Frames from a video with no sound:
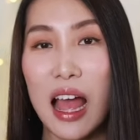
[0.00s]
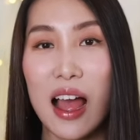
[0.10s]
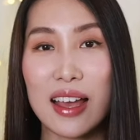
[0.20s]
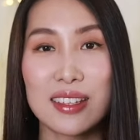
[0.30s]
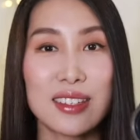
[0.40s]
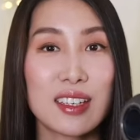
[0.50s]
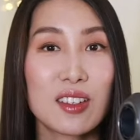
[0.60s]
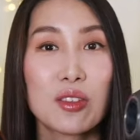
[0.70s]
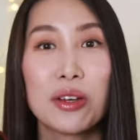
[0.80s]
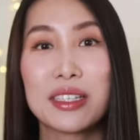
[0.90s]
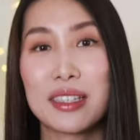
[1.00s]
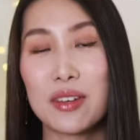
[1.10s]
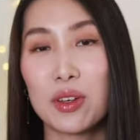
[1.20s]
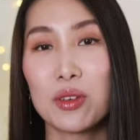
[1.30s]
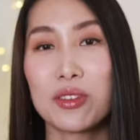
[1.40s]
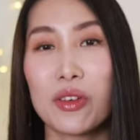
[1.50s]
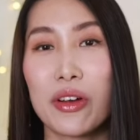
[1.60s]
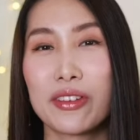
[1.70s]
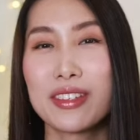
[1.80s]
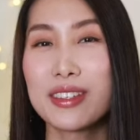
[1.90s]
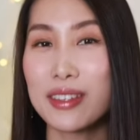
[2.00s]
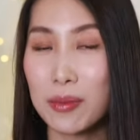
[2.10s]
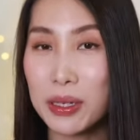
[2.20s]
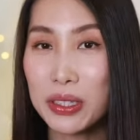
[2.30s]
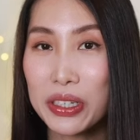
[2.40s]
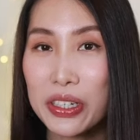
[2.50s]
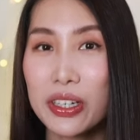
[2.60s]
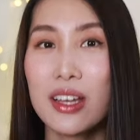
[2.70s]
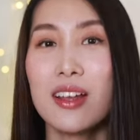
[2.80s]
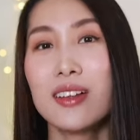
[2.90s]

I think the noise levels are similar.